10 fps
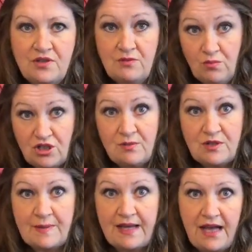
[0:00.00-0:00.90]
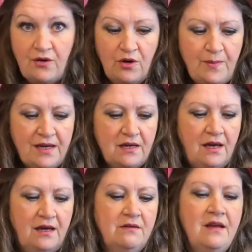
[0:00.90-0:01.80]
must be getting on a bit
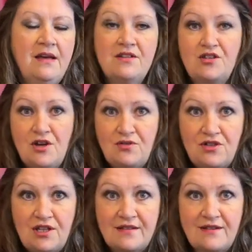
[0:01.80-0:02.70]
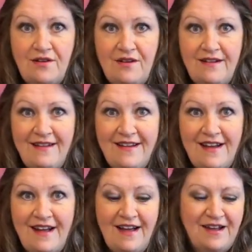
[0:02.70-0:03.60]
now. So she's got
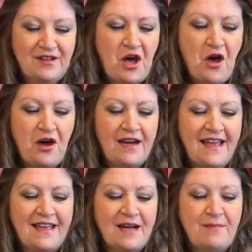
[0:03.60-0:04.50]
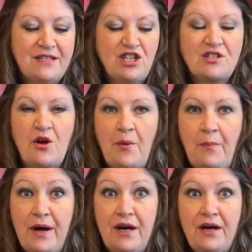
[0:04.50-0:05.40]
a curly, I bet she's got a
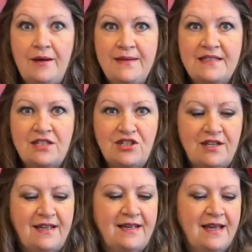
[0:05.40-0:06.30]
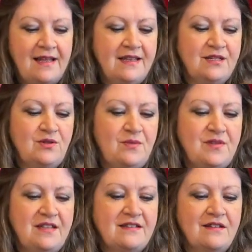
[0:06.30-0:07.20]
perm, hasn't she? That's what
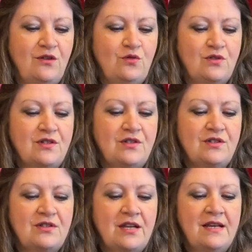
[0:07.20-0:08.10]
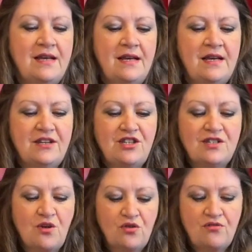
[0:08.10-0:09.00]
Mrs. Claus does. She's
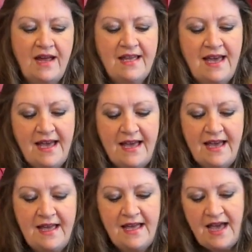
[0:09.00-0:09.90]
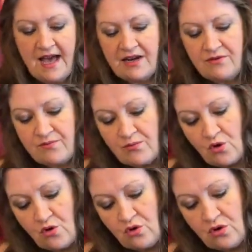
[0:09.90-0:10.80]
got grey hair, and
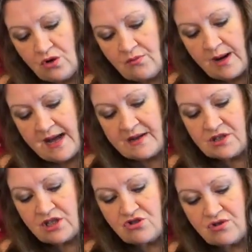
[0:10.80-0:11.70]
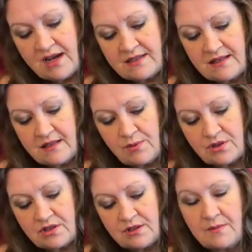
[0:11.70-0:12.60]
all around her dress at the
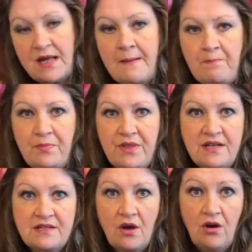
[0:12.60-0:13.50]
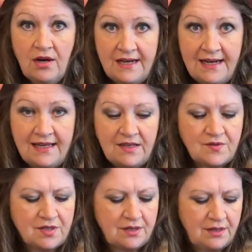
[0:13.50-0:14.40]
bottom there's holly
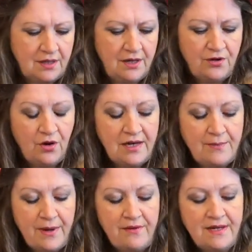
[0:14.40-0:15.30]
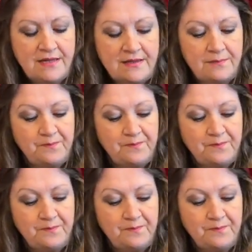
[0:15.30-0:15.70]
leaves and holly berries.